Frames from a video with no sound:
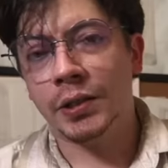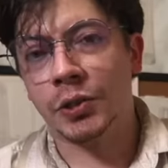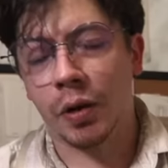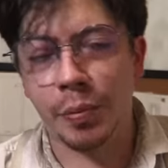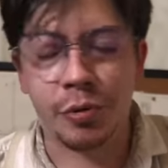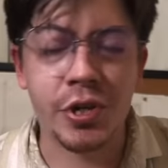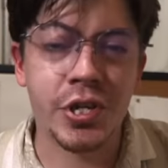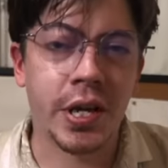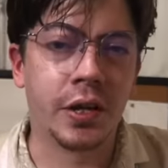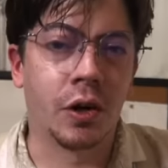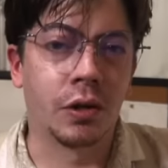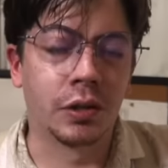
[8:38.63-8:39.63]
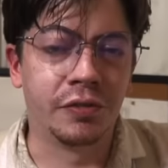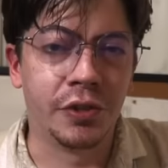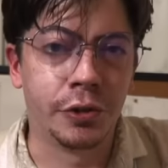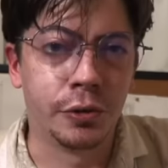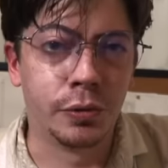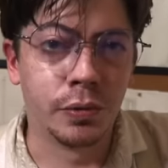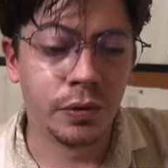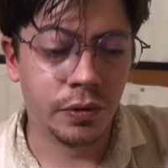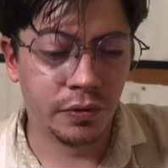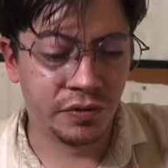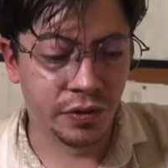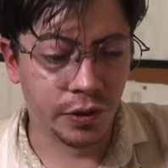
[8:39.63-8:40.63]
So I appreciate all of you
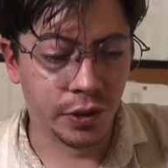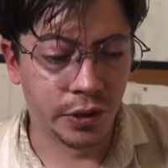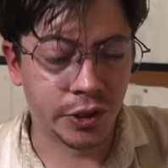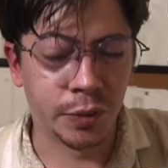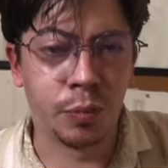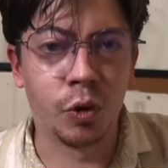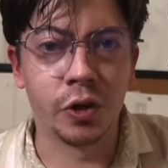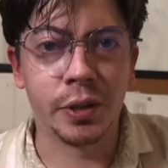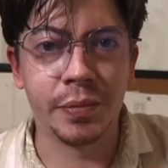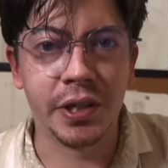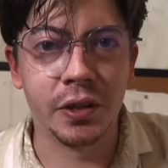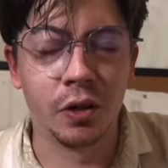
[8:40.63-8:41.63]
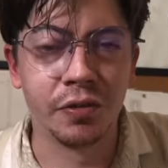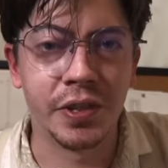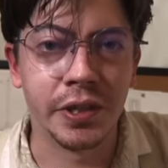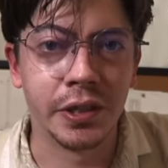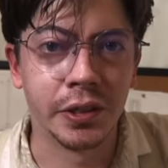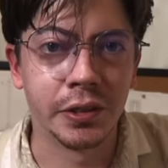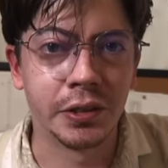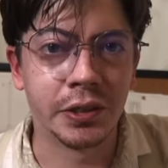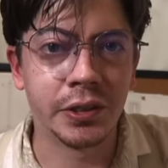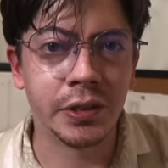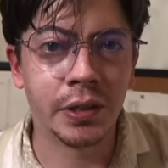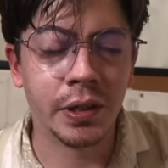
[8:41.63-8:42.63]
for supporting me over the
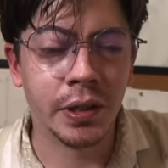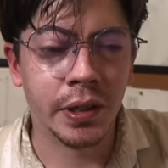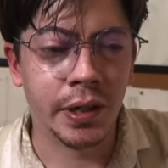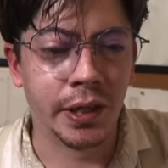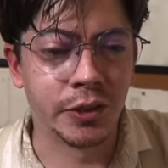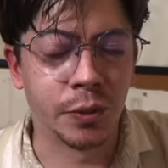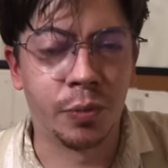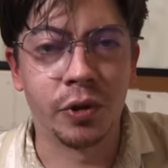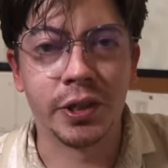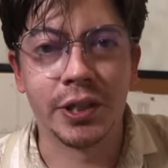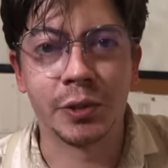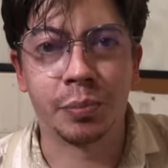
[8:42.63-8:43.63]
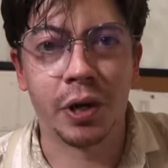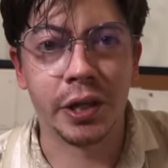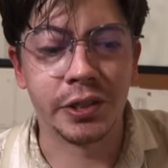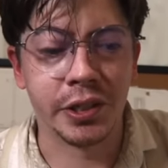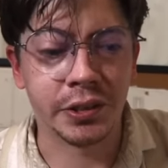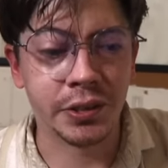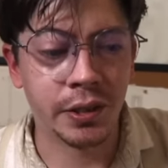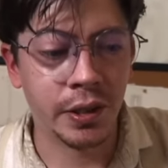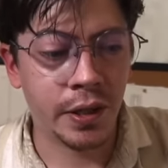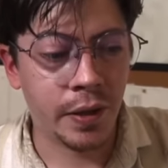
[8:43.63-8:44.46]
years and supporting this project.